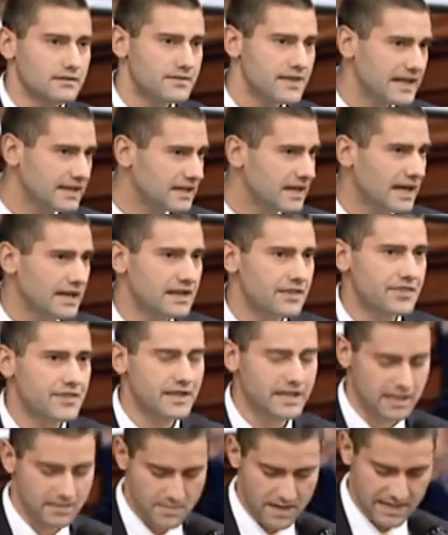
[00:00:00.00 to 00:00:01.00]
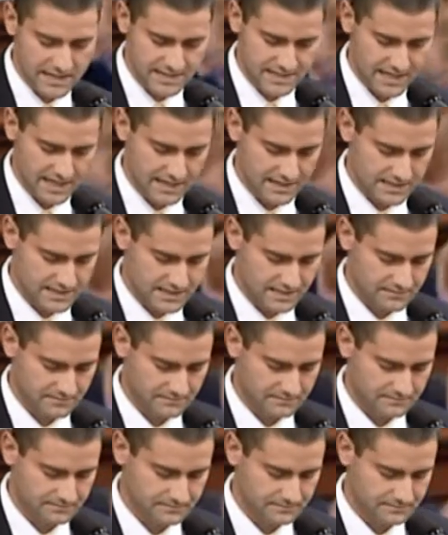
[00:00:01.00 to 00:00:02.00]
that kind of thinking makes sense.
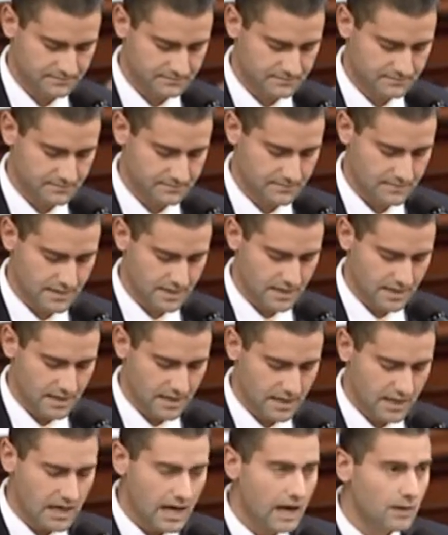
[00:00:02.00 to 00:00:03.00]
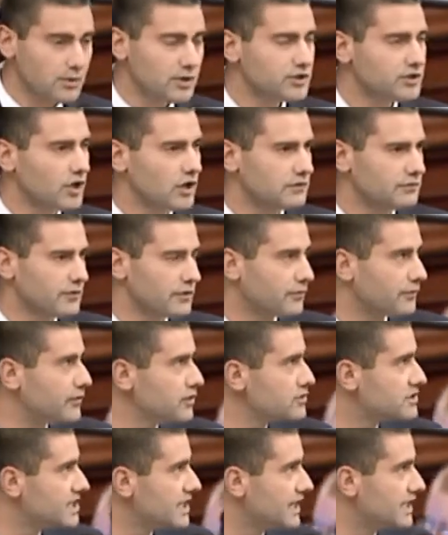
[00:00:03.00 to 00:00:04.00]
I want to talk for a
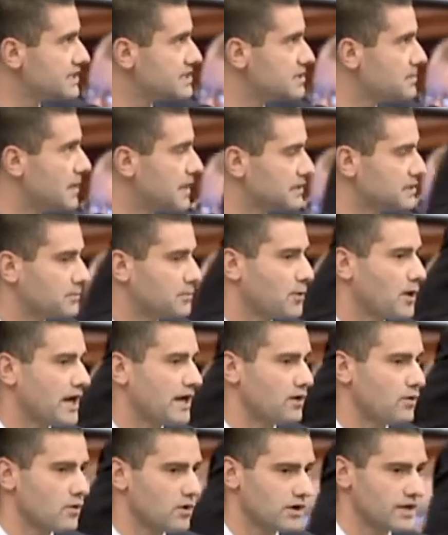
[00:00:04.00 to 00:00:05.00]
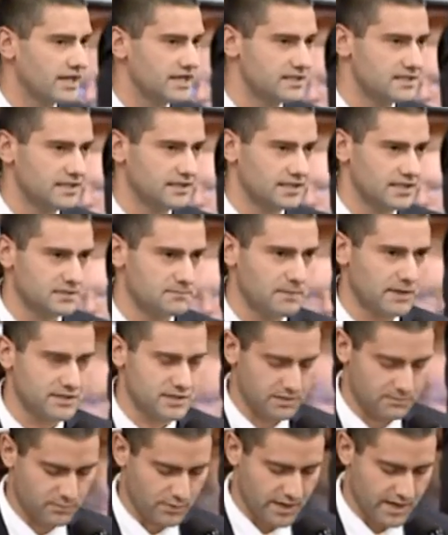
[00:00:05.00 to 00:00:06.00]
few seconds about the priorities that this
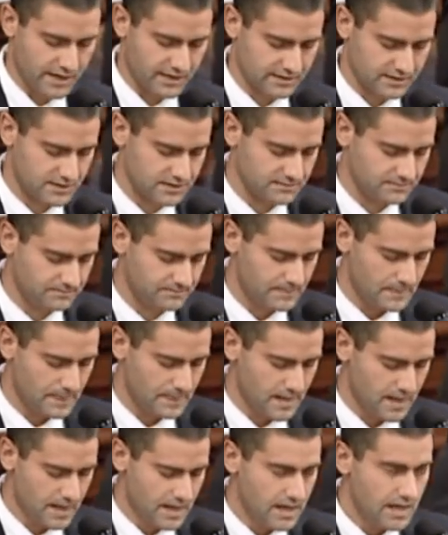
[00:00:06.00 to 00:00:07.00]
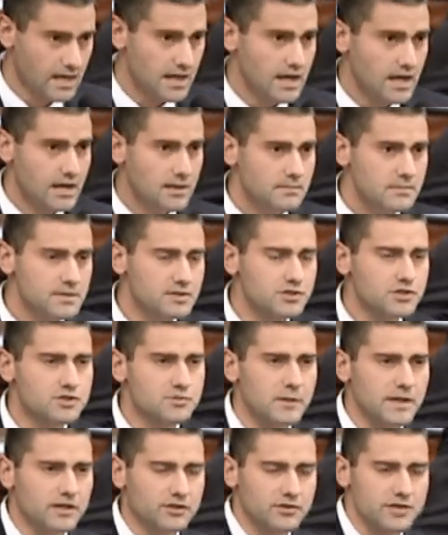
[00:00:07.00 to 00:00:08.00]
budget brings. Mr.
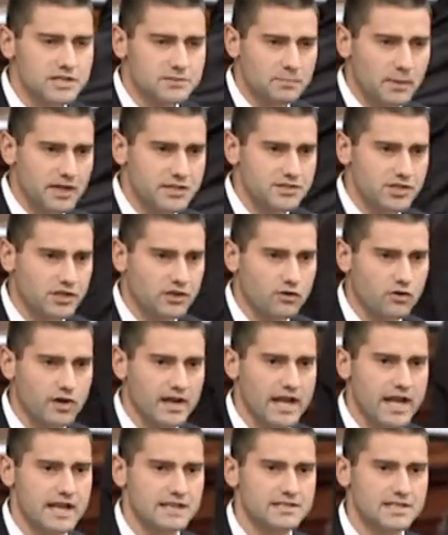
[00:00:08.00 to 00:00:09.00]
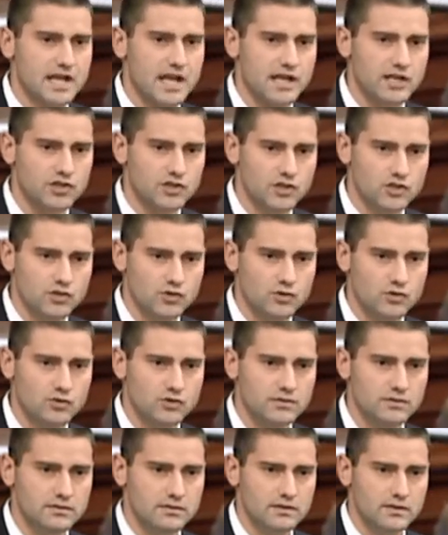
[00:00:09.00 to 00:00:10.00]
Speaker, this budget creates a new